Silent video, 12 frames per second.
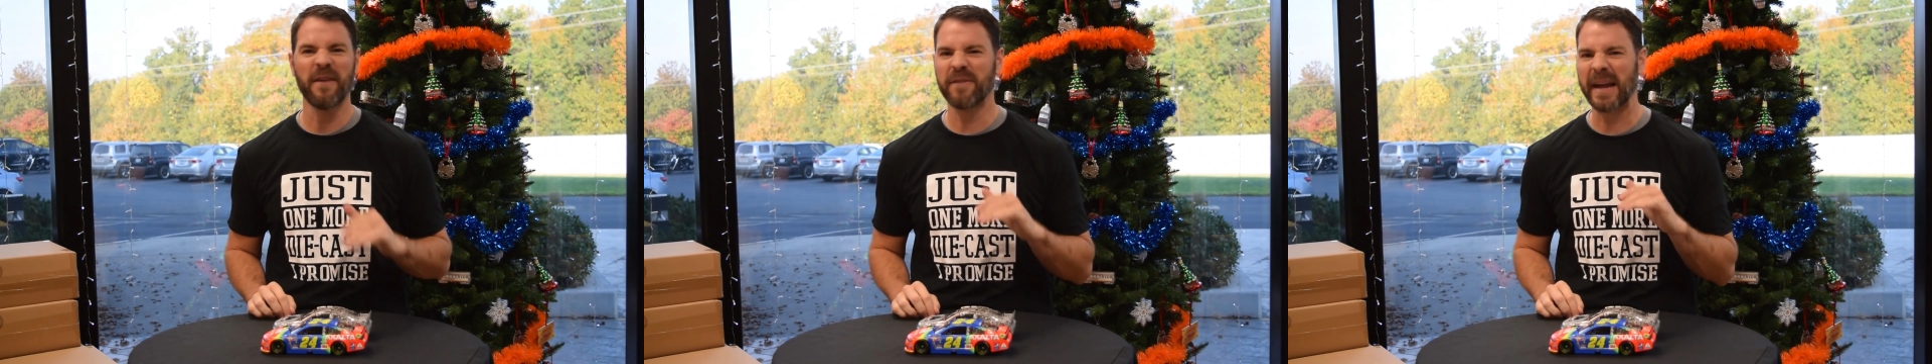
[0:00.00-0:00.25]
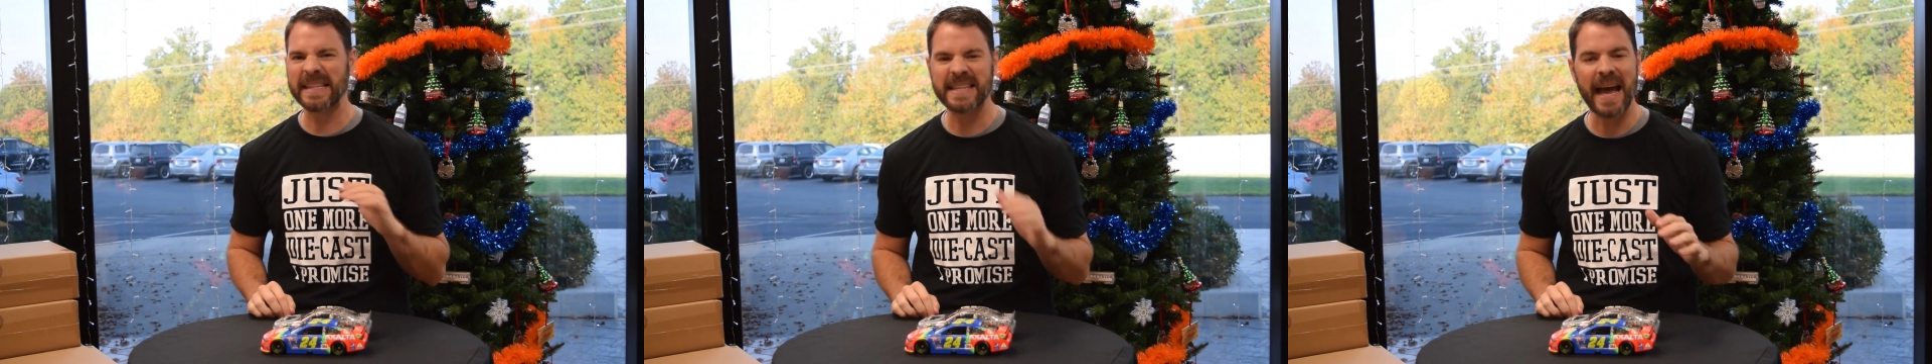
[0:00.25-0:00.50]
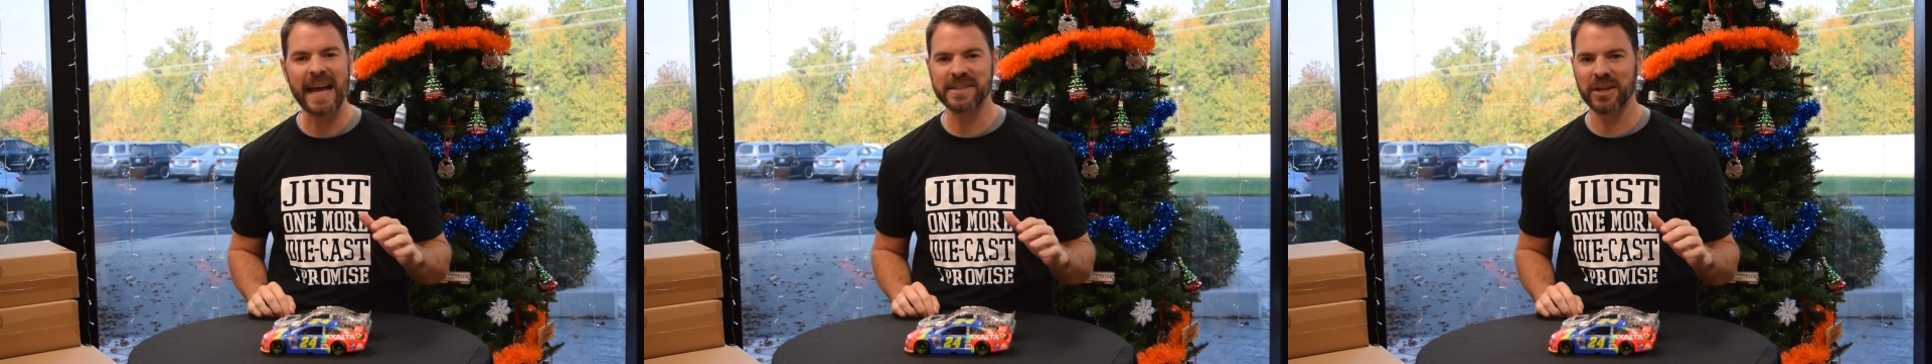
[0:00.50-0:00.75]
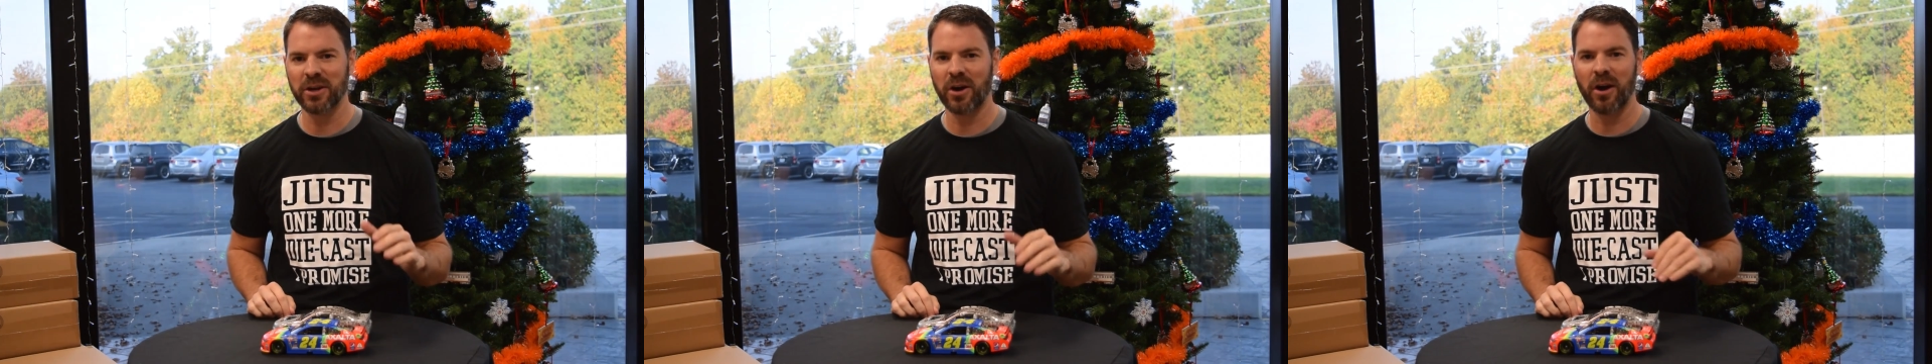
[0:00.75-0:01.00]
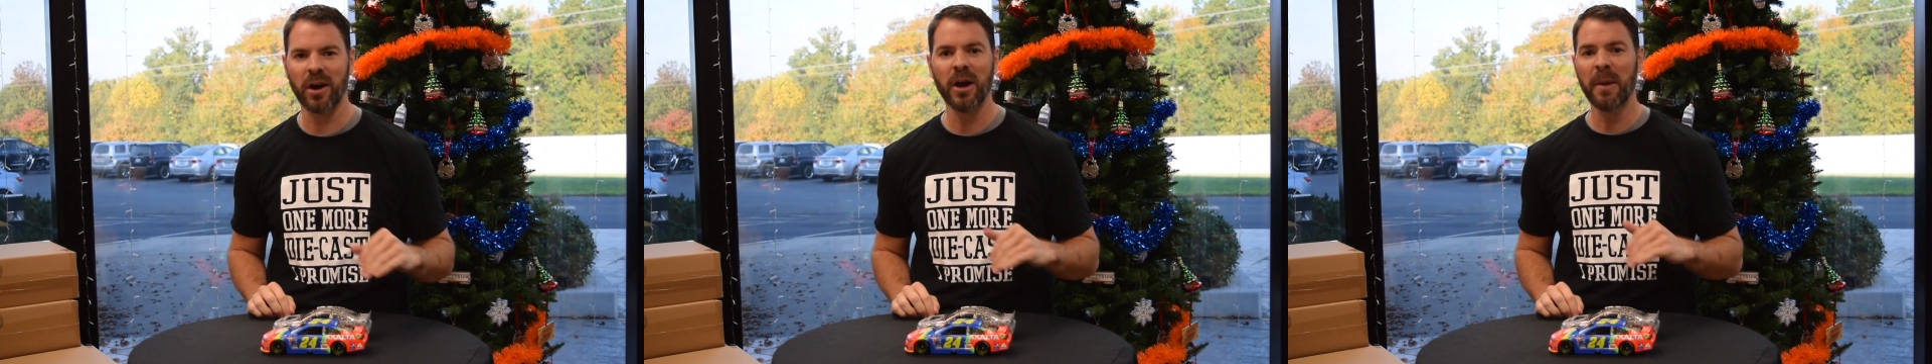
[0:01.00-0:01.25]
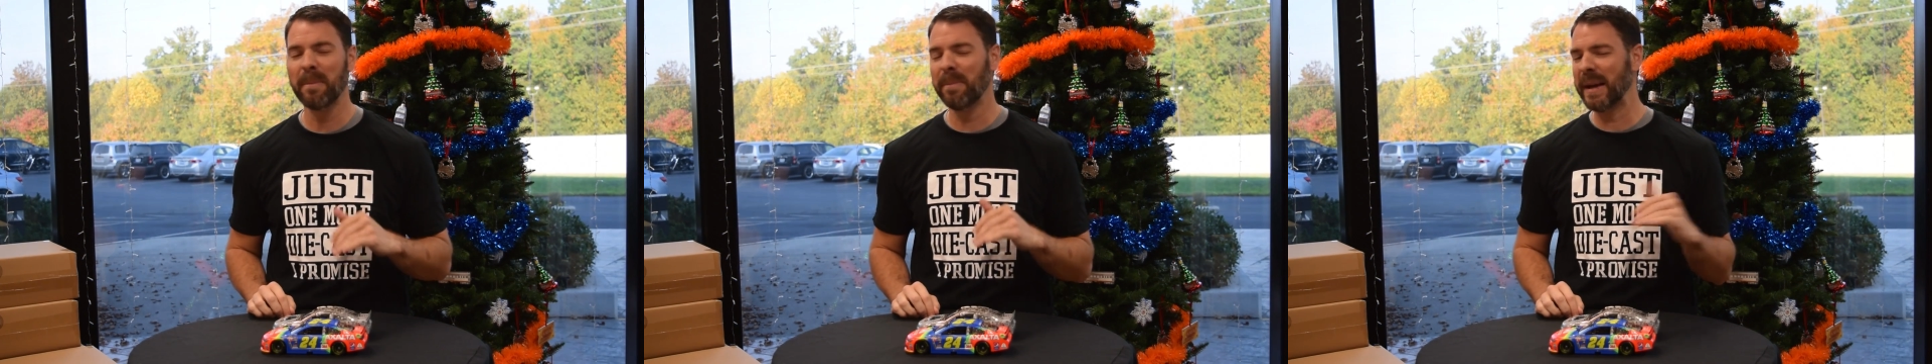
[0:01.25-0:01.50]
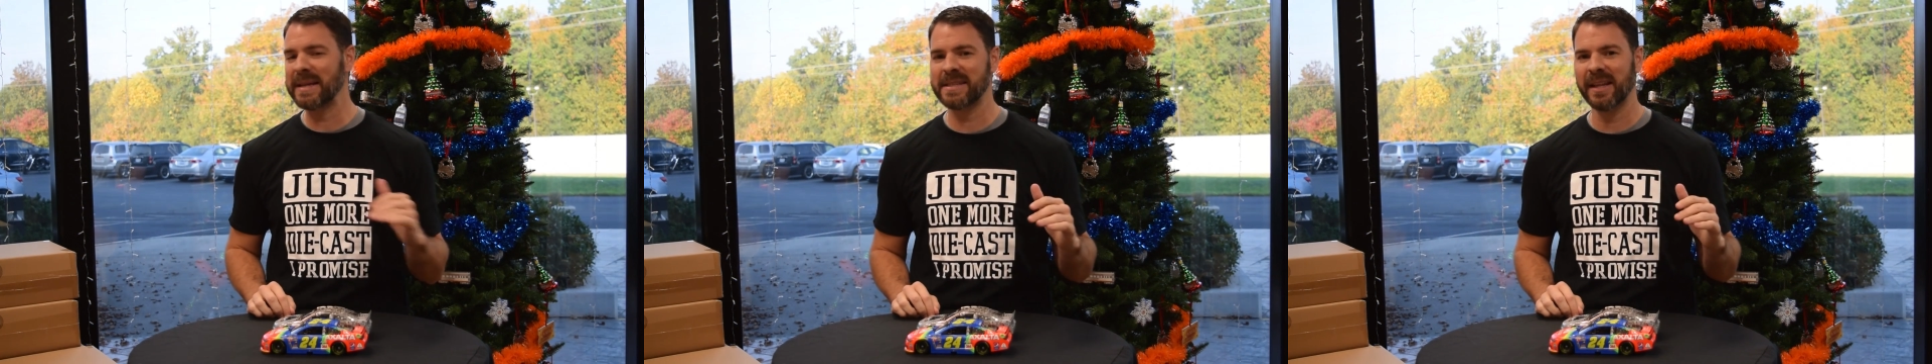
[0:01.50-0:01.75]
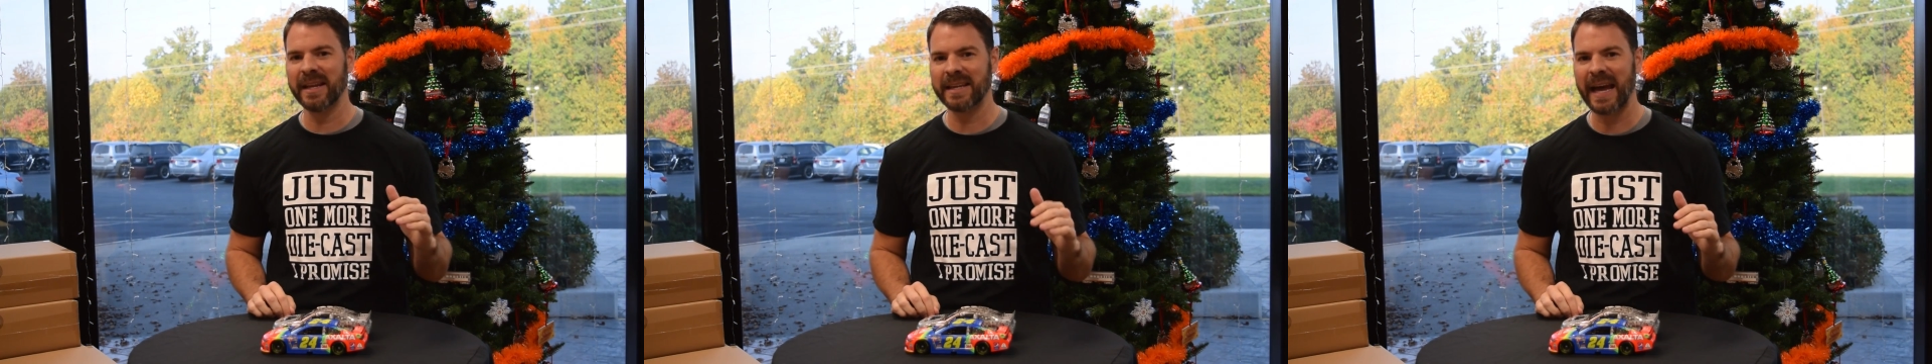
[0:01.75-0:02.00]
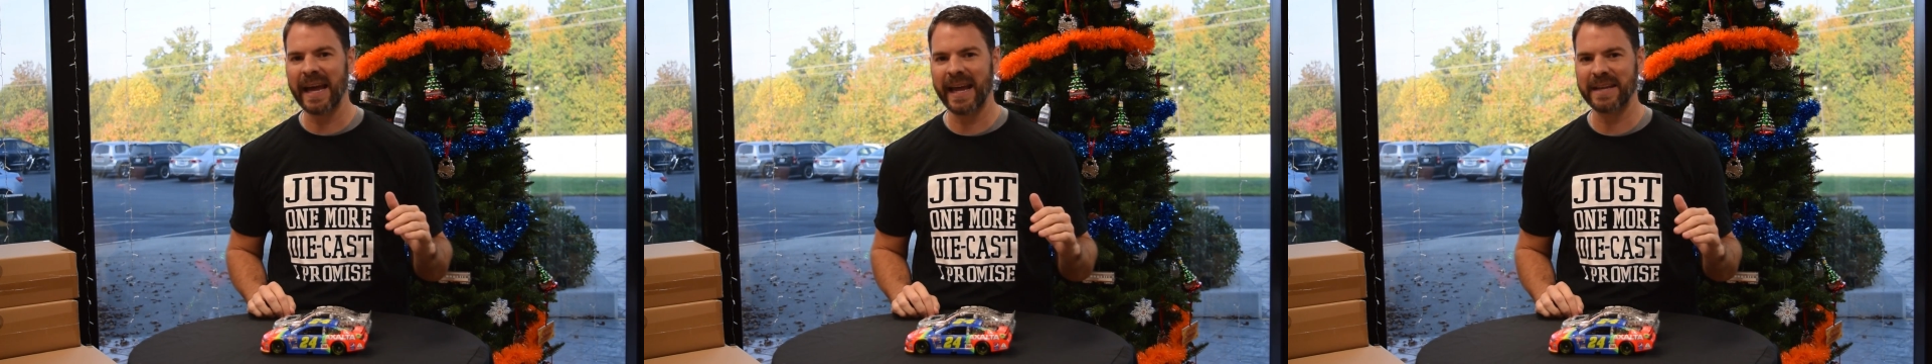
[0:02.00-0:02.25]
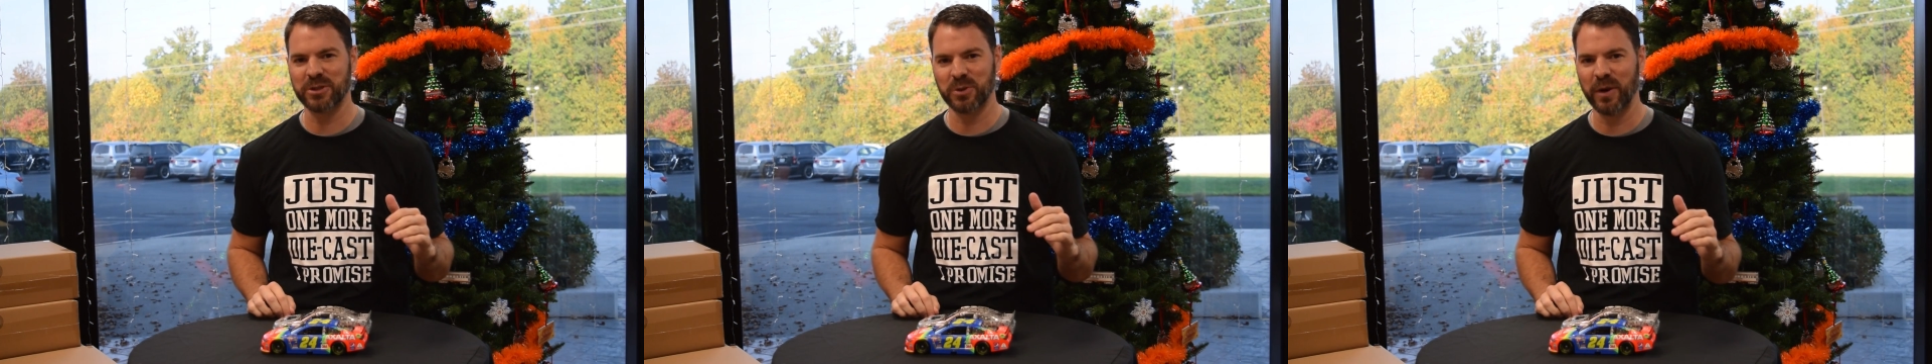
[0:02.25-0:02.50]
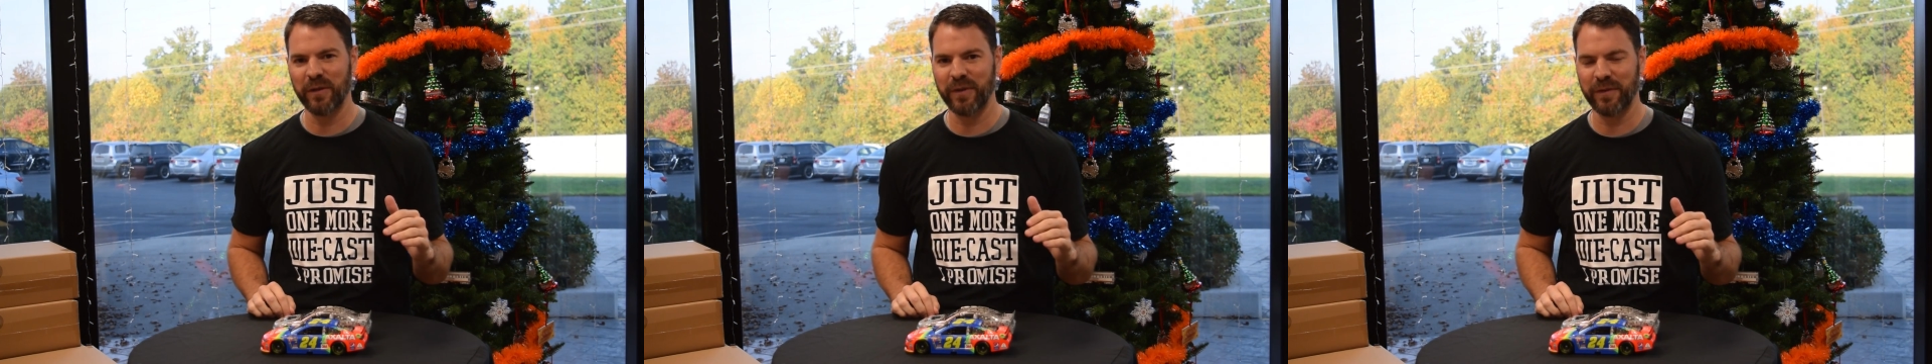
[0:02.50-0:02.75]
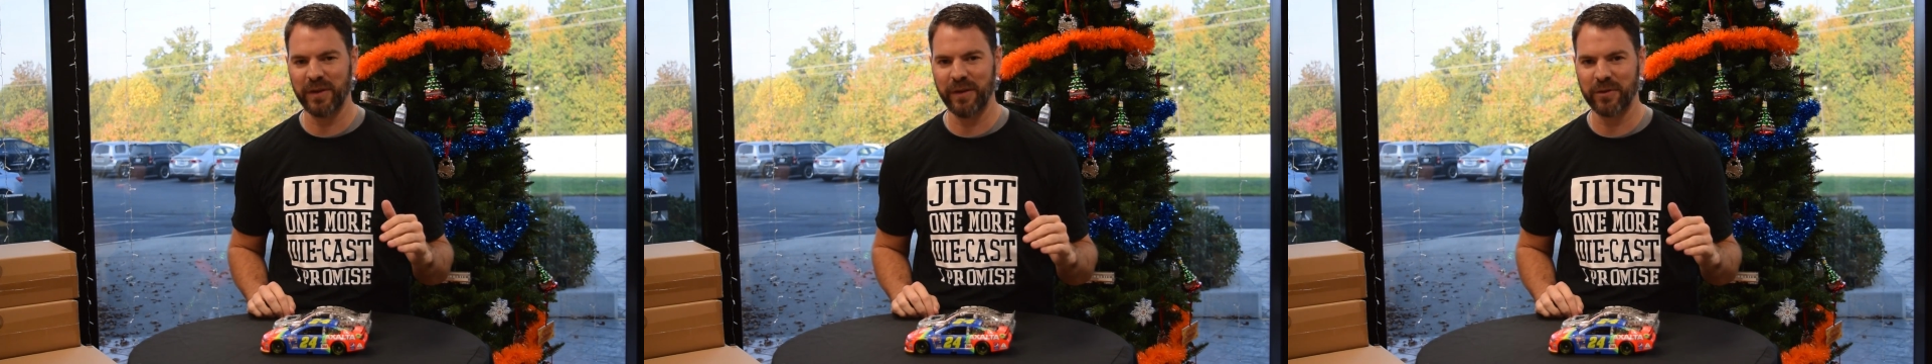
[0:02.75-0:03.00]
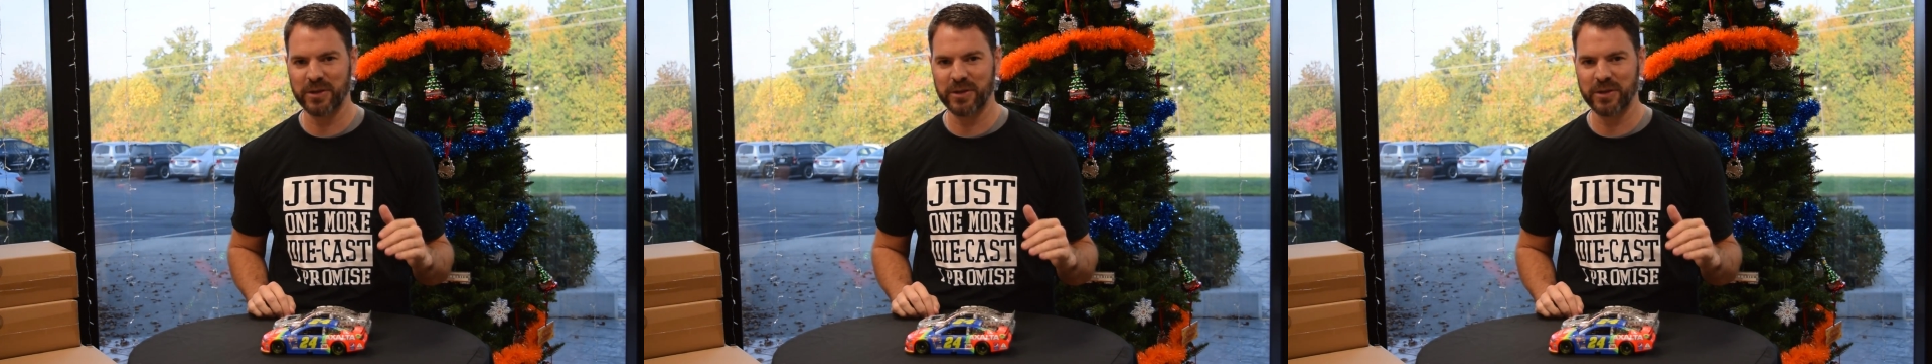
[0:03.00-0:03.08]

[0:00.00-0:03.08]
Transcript: Fantastic car, best-selling diecast of 2015 for